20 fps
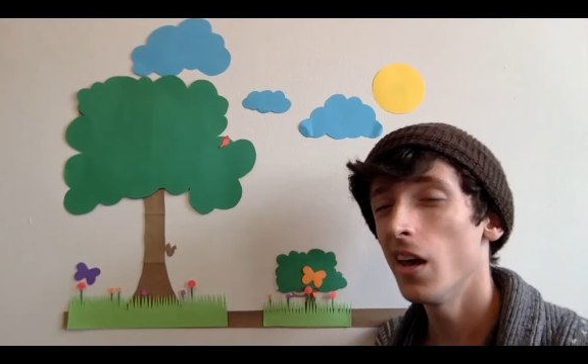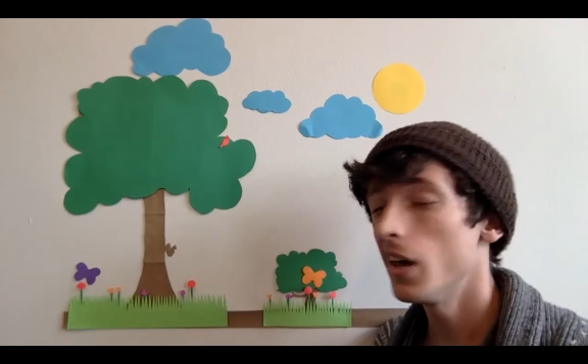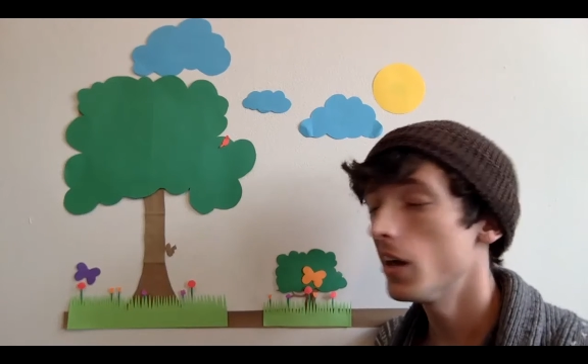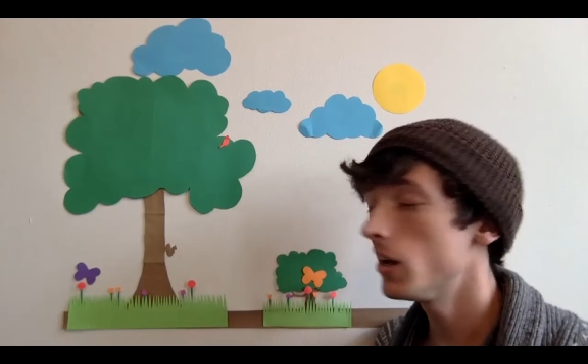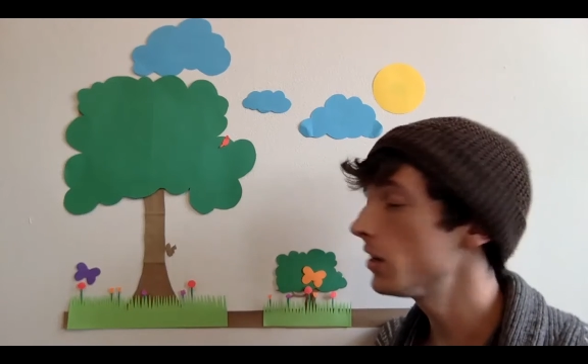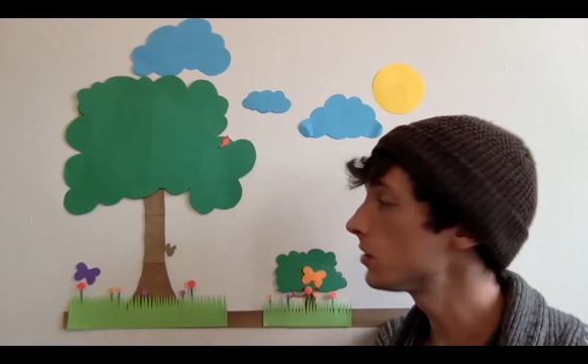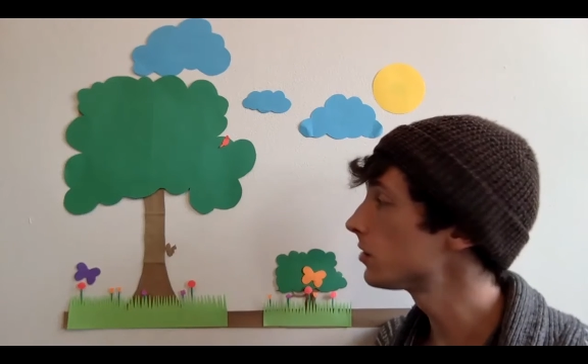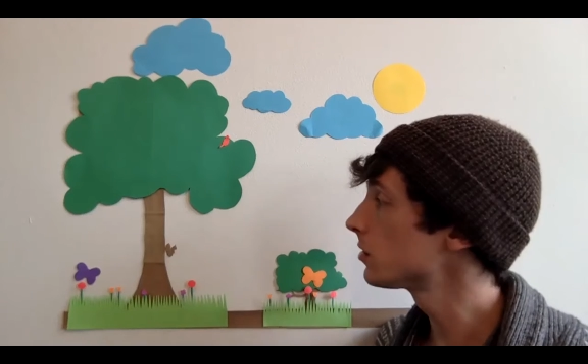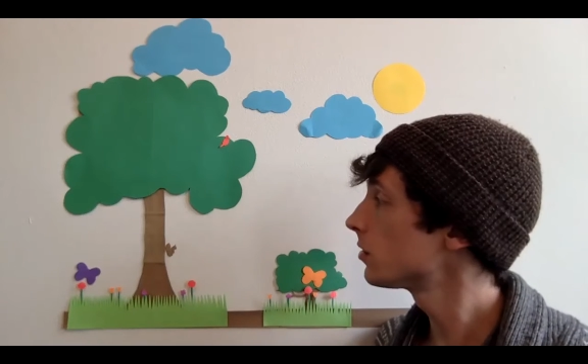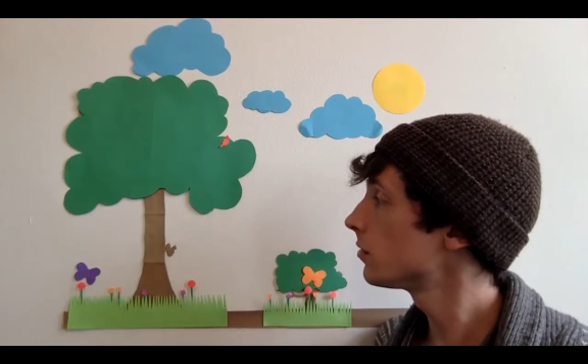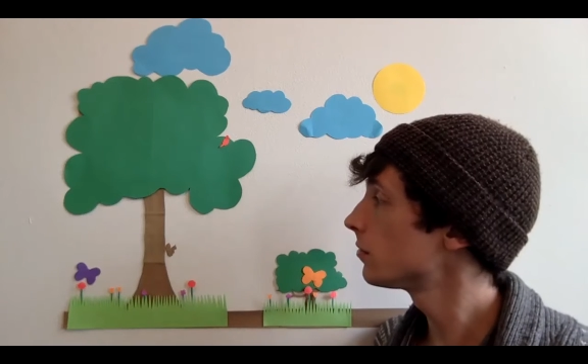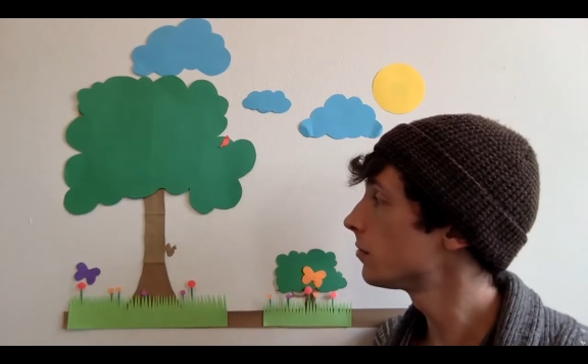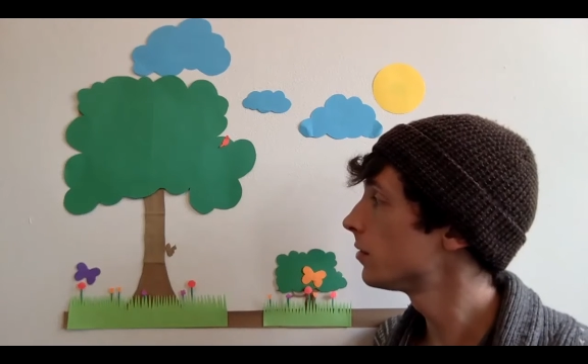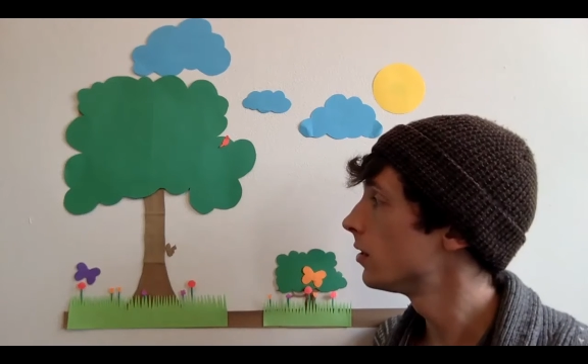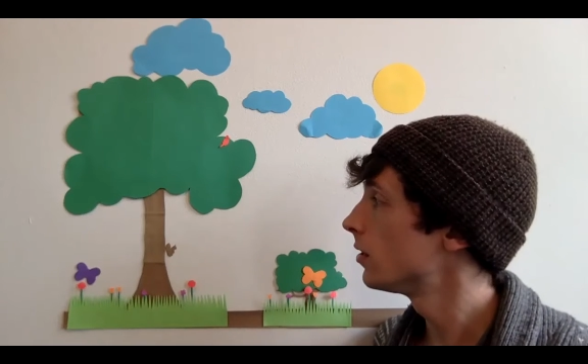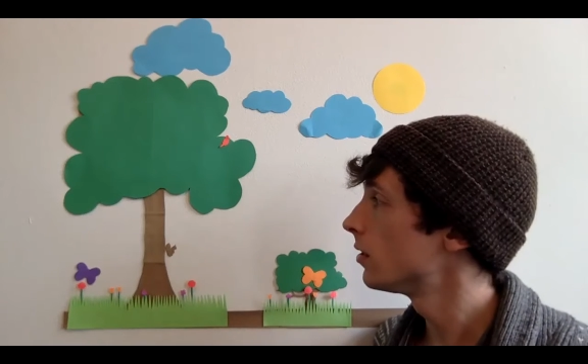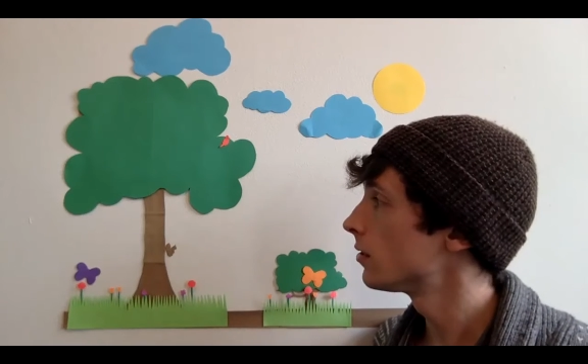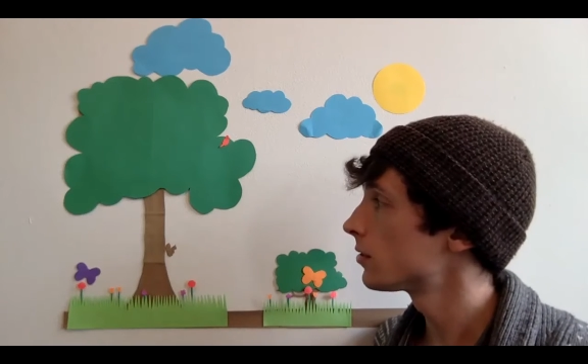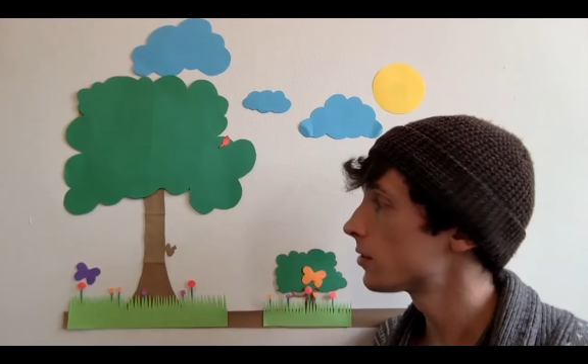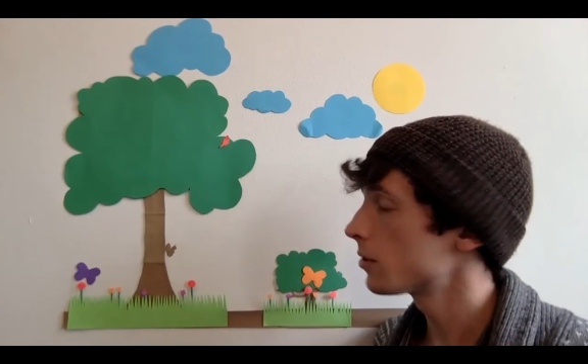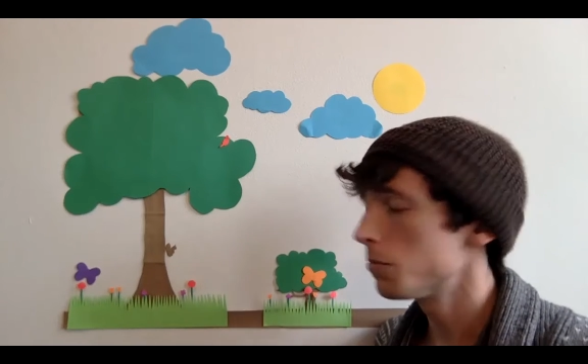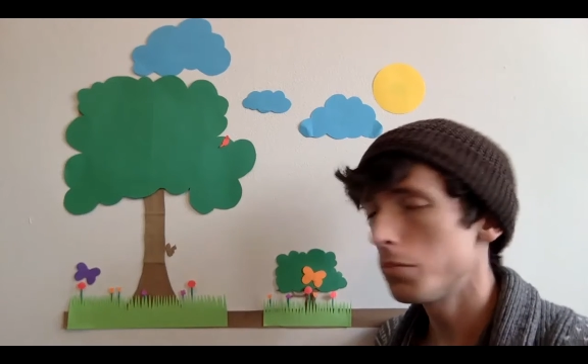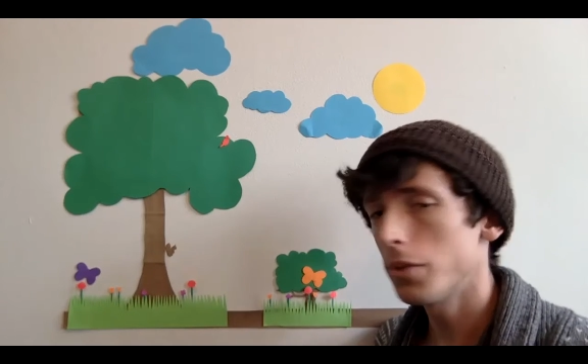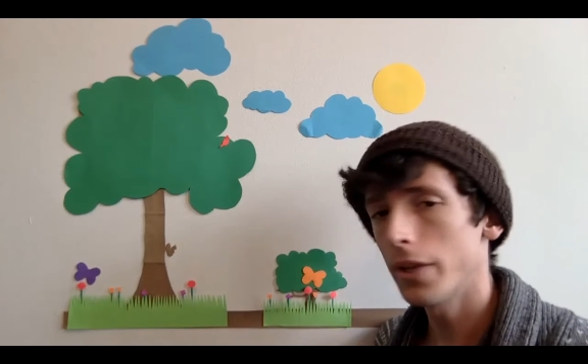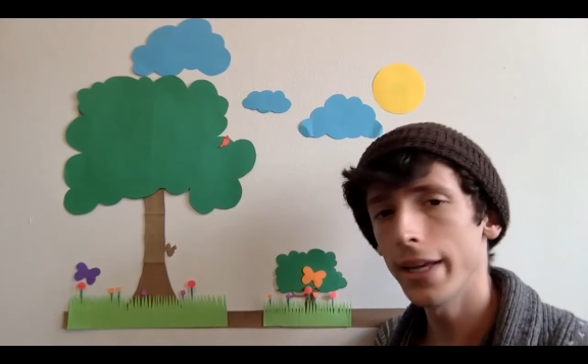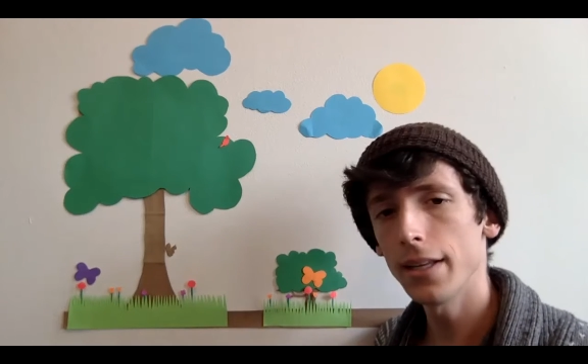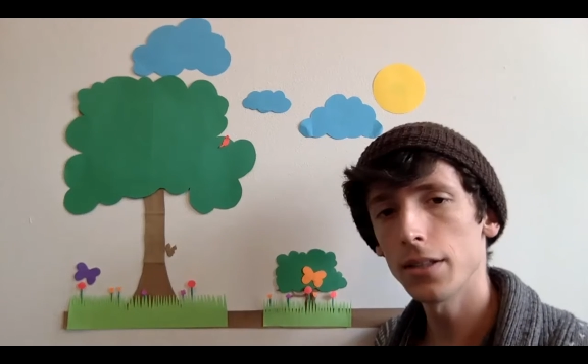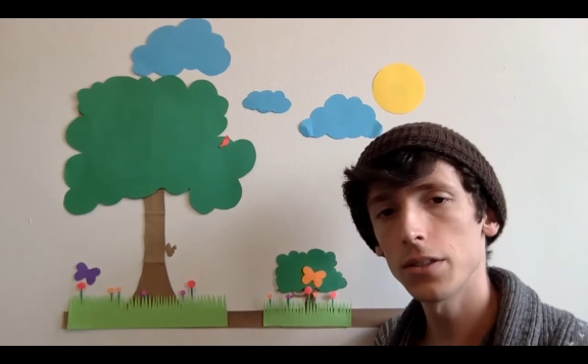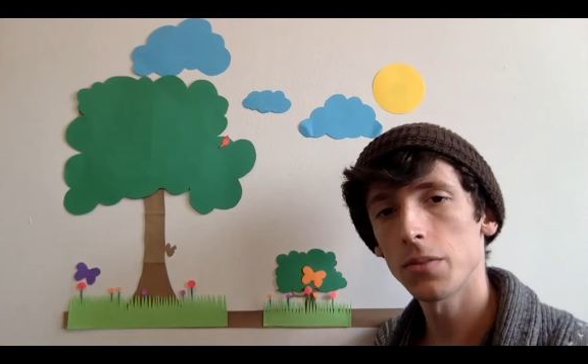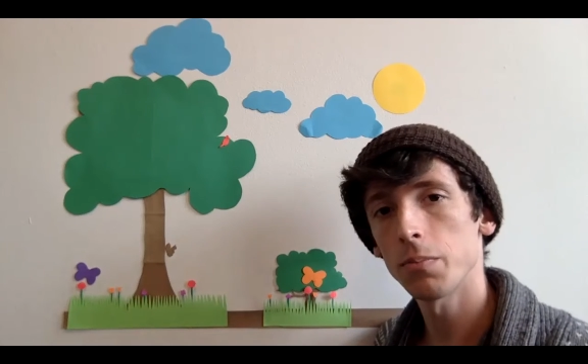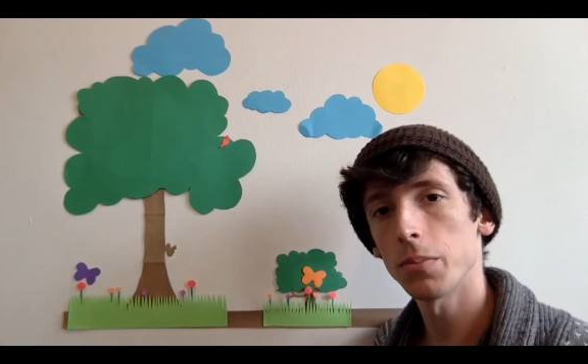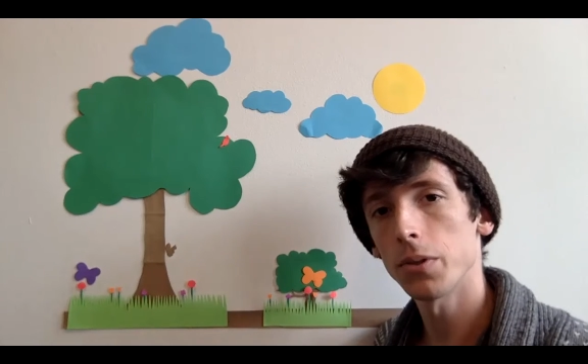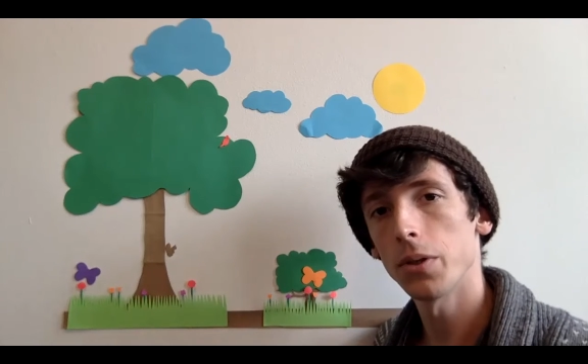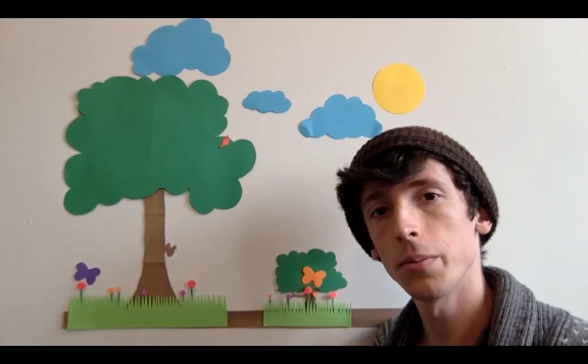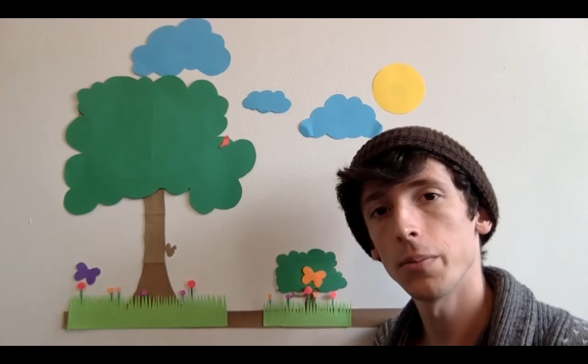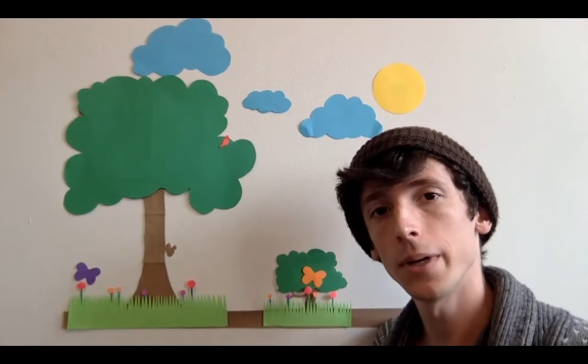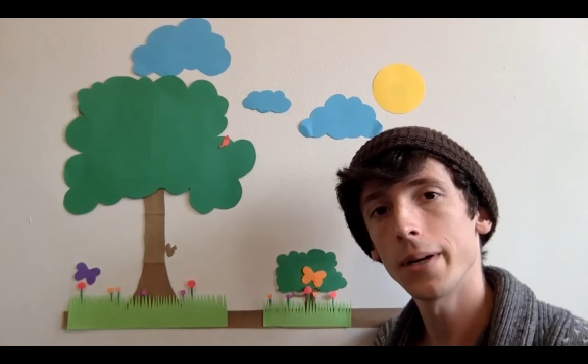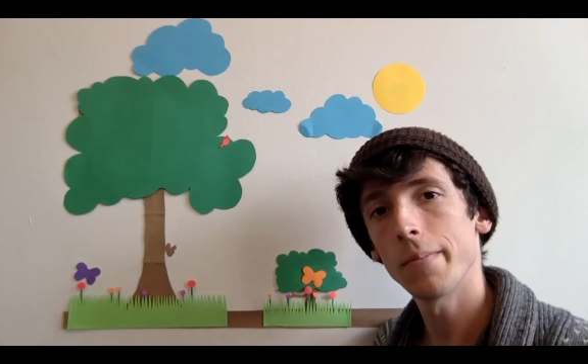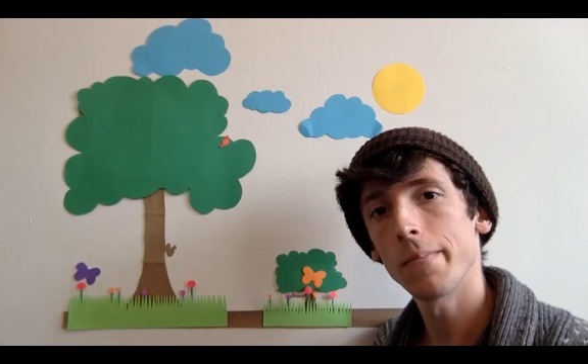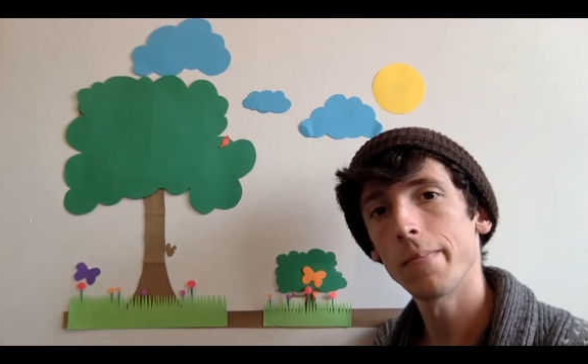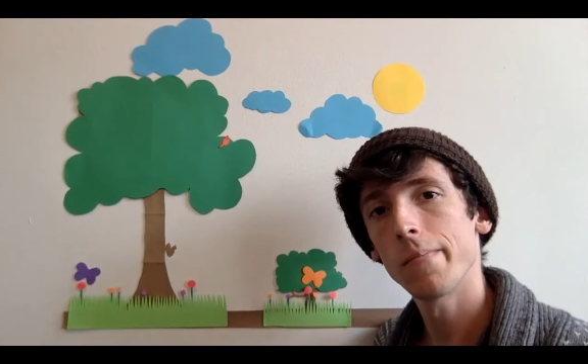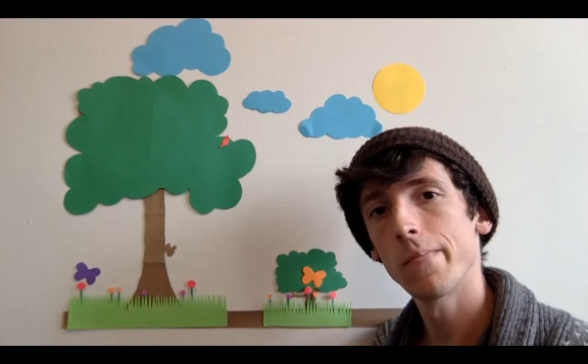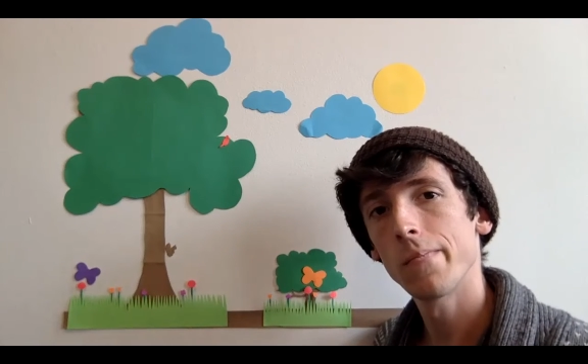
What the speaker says: and it's of some plants blooming,